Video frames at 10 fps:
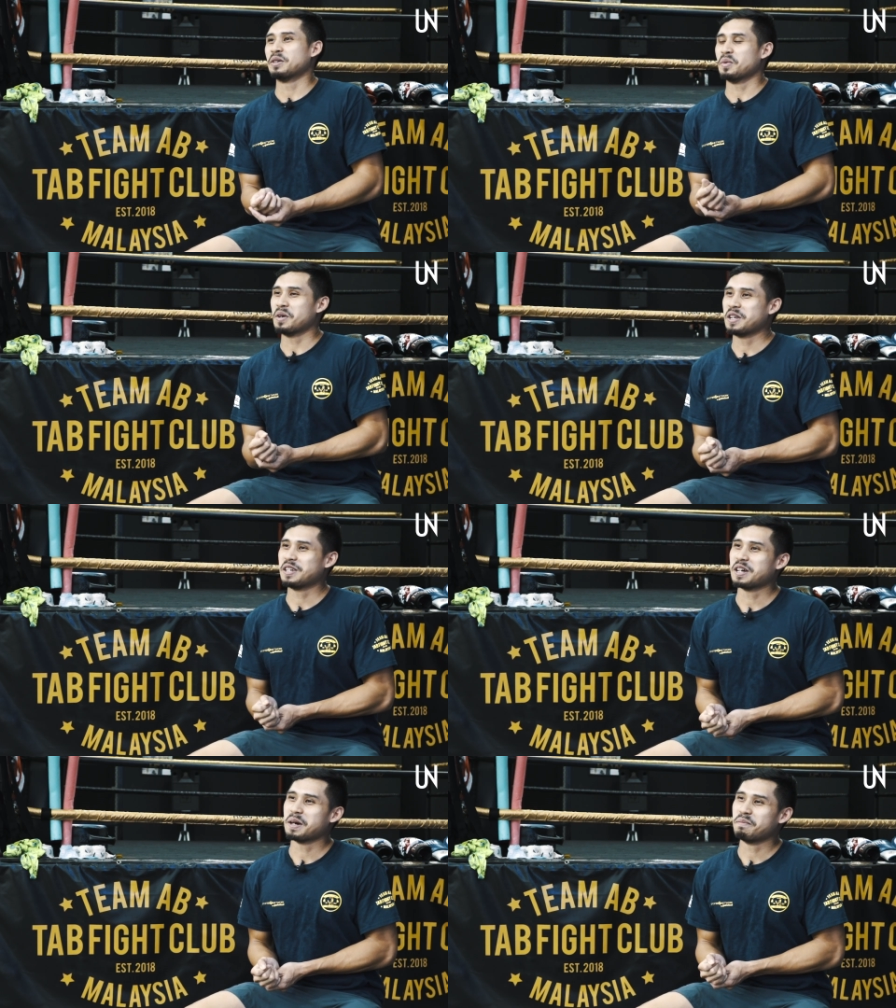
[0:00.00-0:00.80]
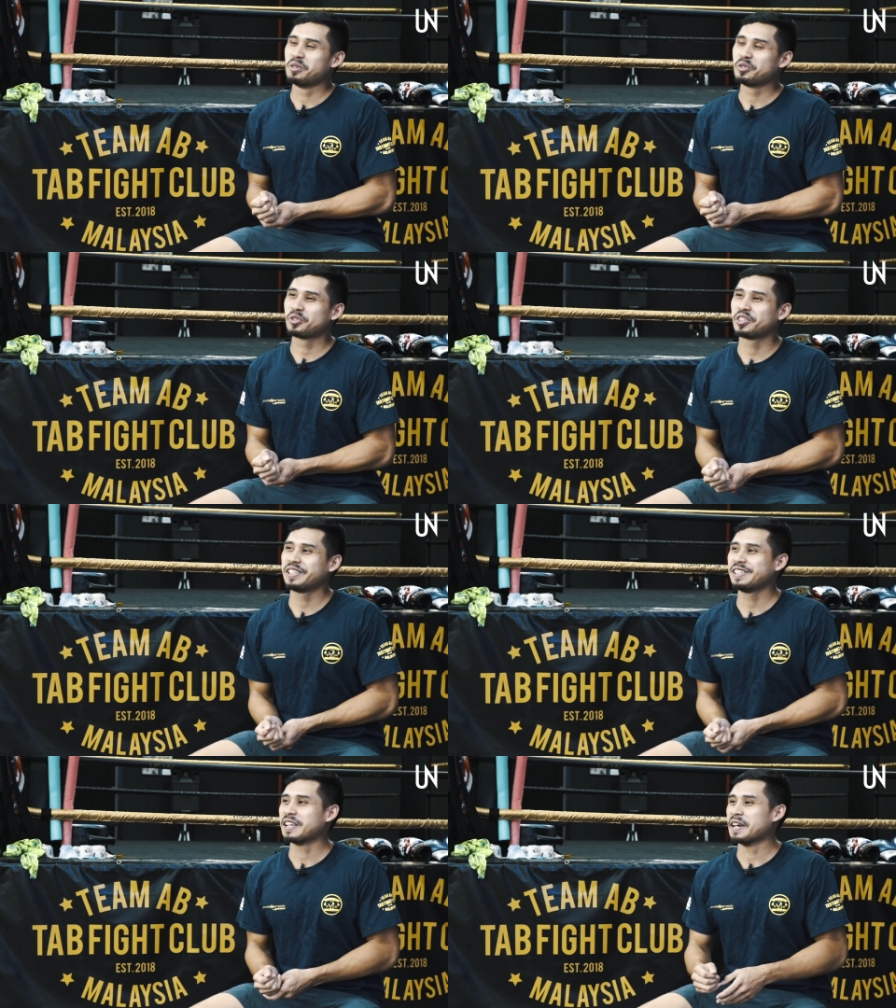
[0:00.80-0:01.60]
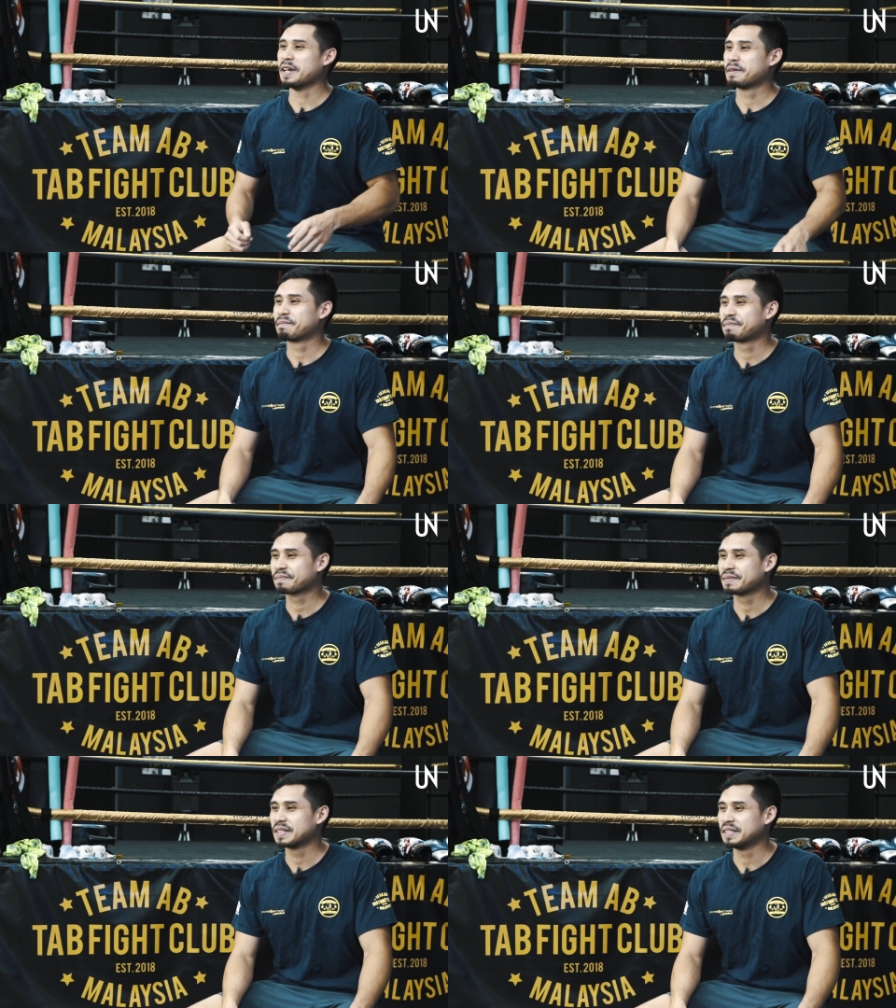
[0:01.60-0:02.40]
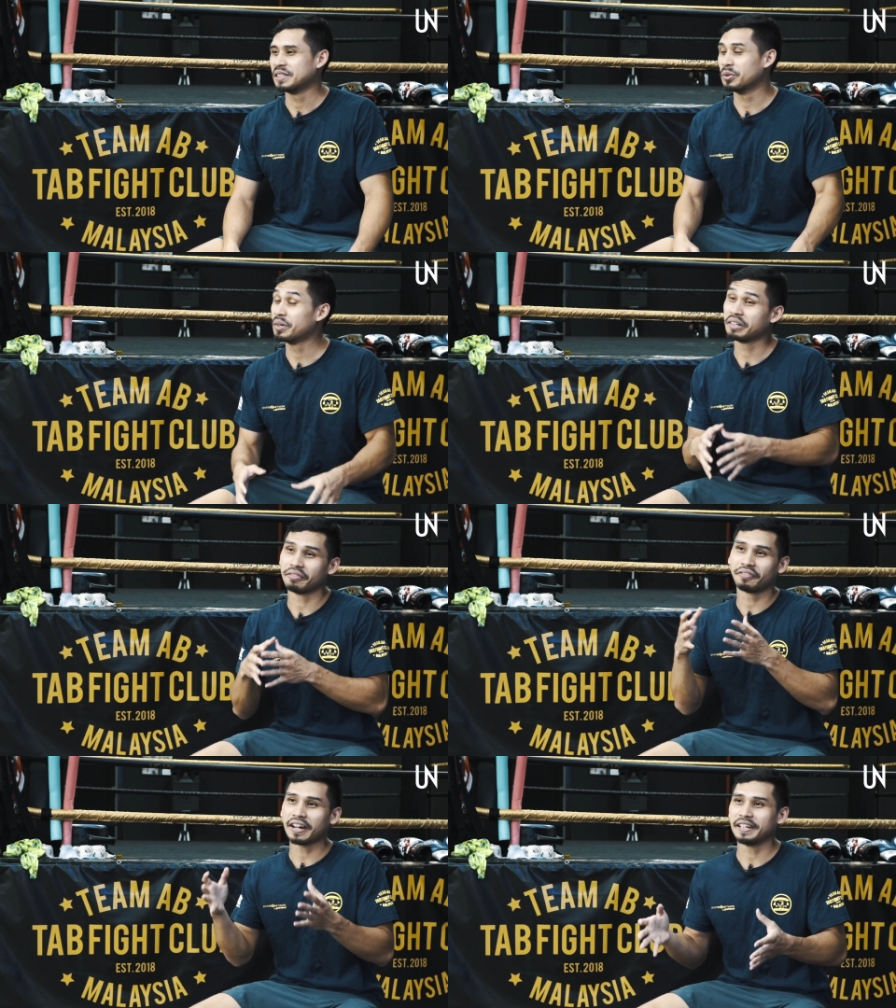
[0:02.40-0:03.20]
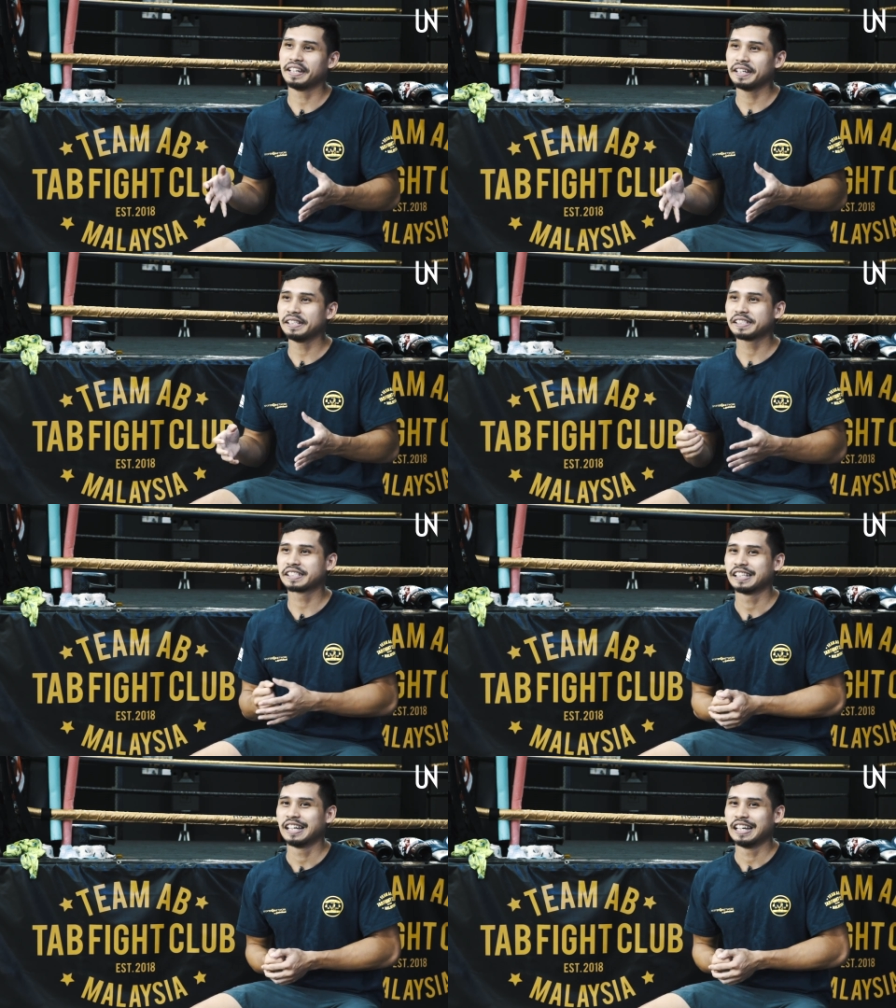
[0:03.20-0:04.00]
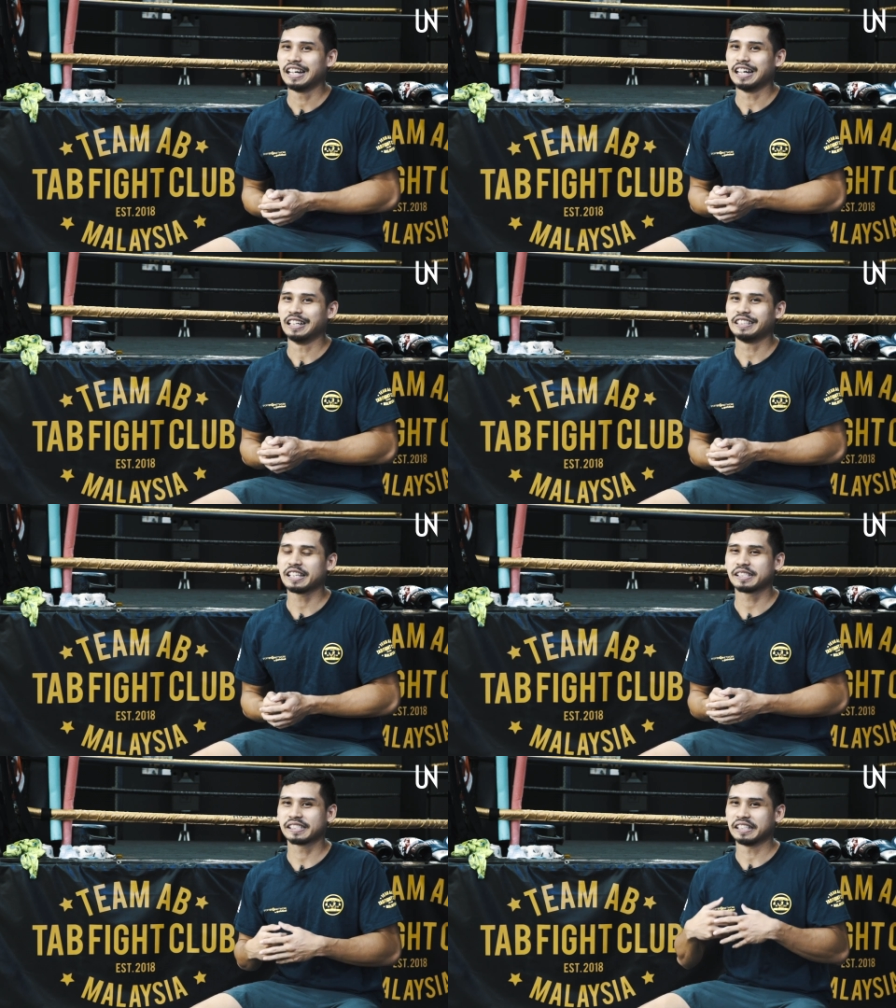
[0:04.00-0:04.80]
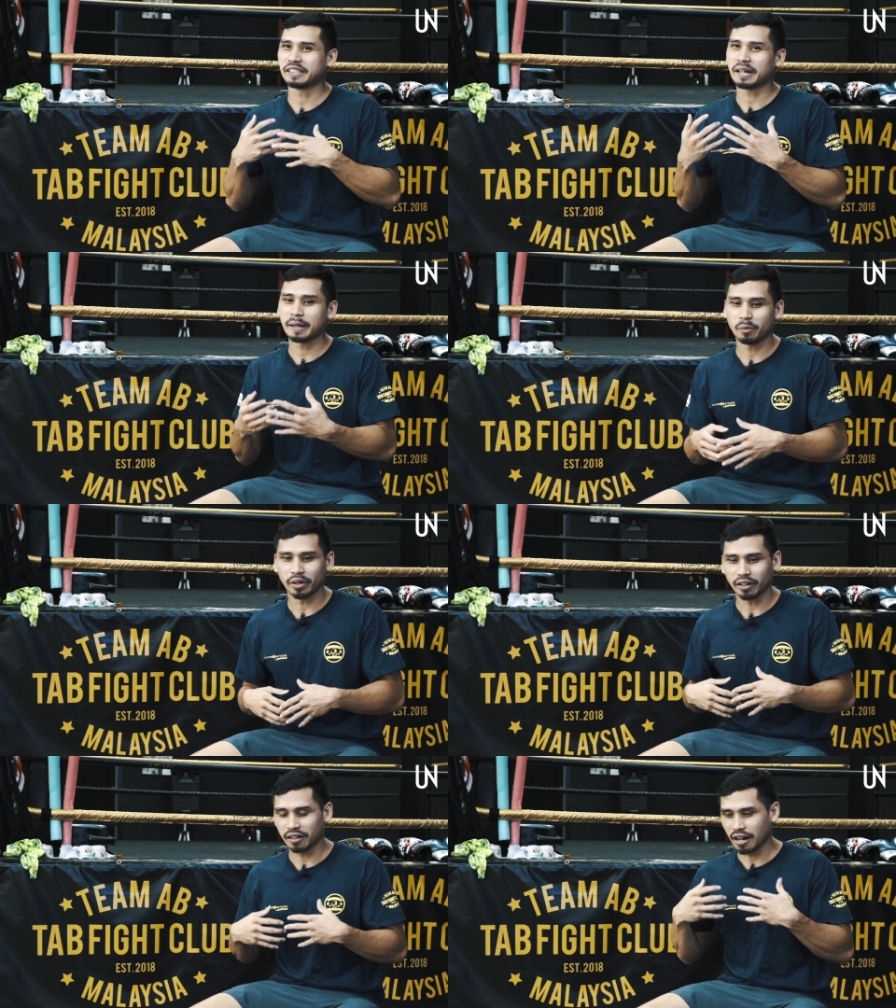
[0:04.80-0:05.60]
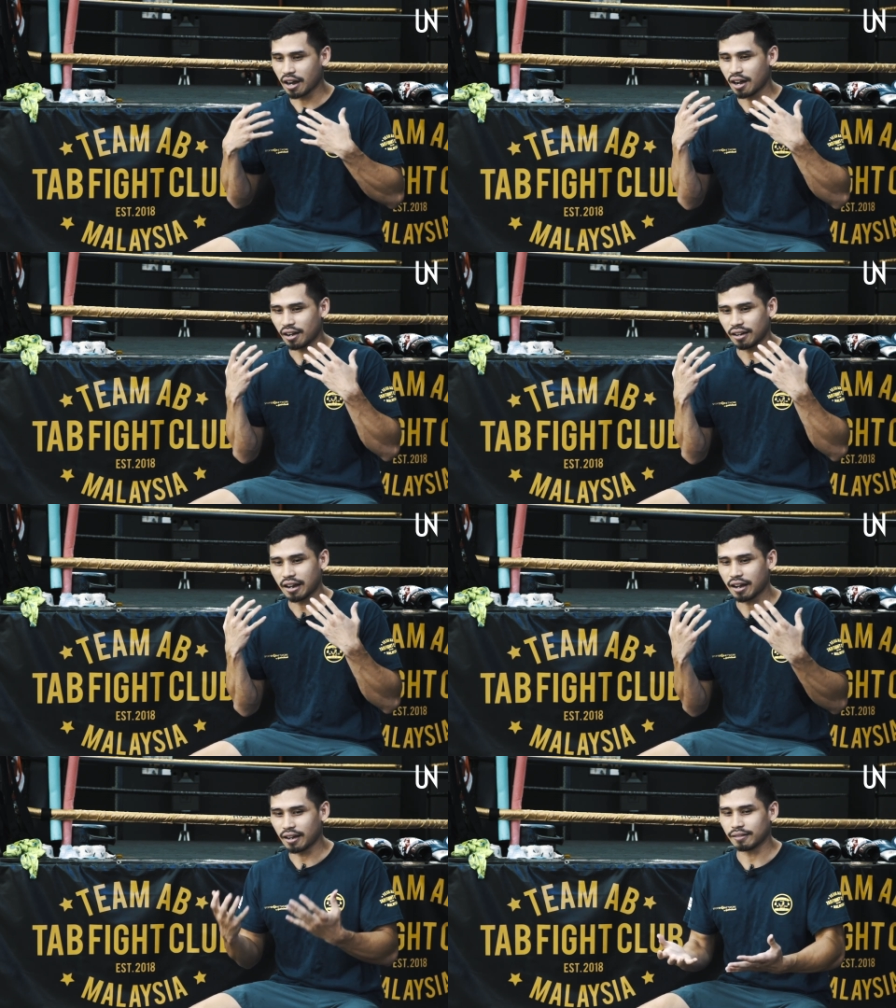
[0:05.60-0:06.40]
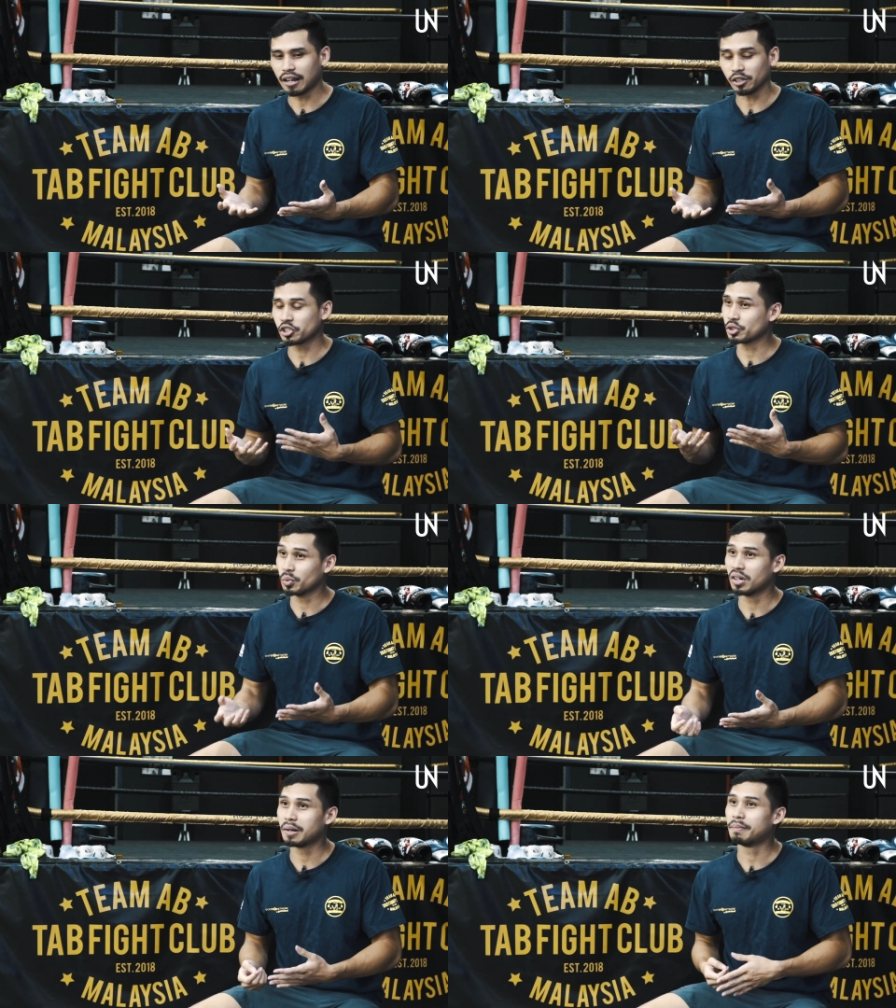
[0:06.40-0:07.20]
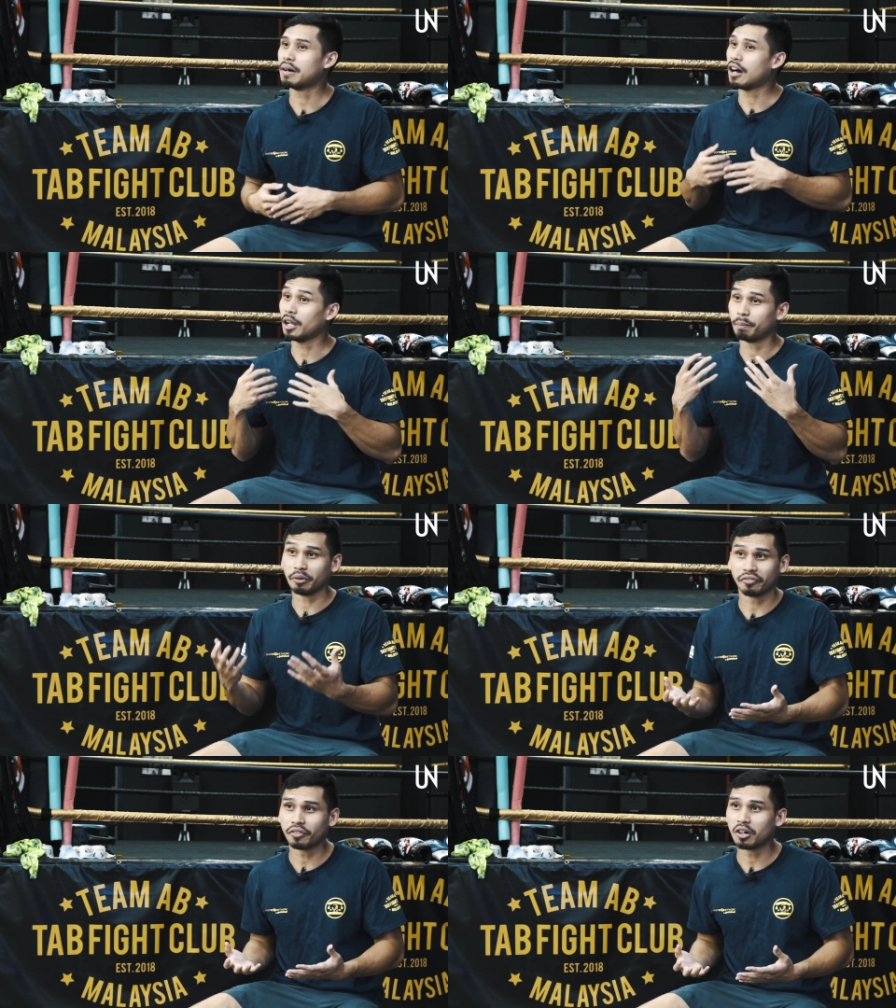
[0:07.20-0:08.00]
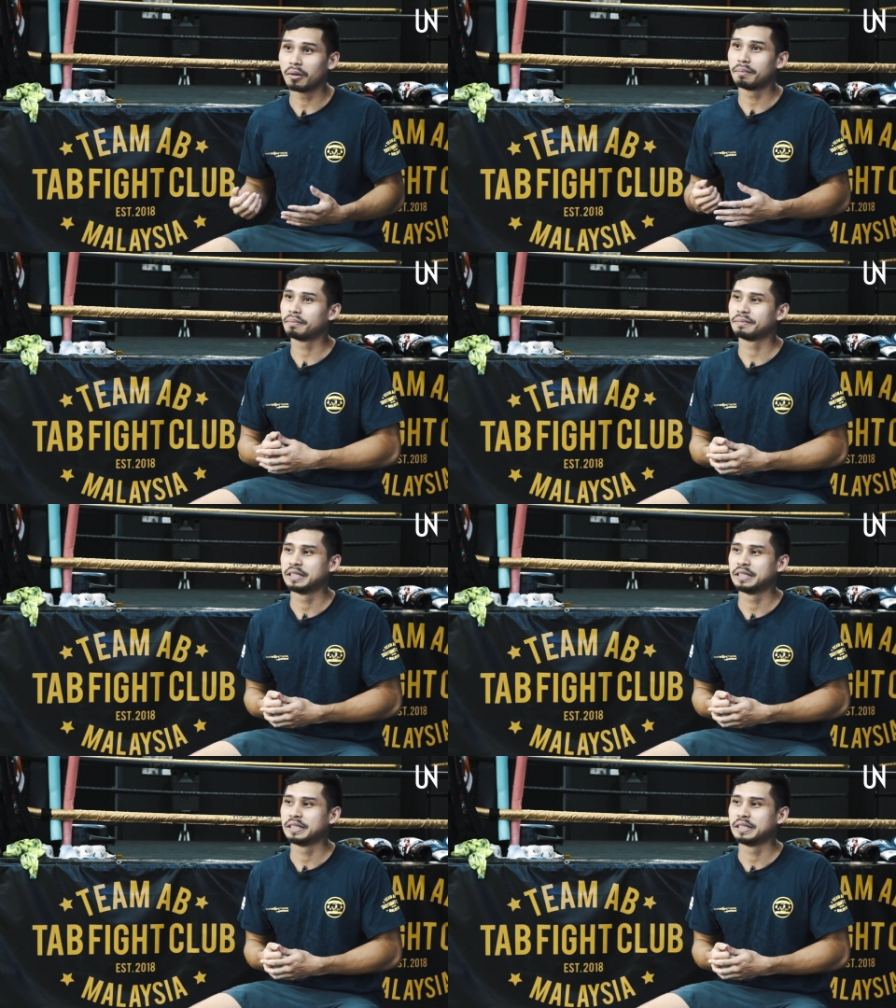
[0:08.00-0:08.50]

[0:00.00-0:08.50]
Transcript: Well, usually like during the fight days, that's the time where I'll show up, I'll perform,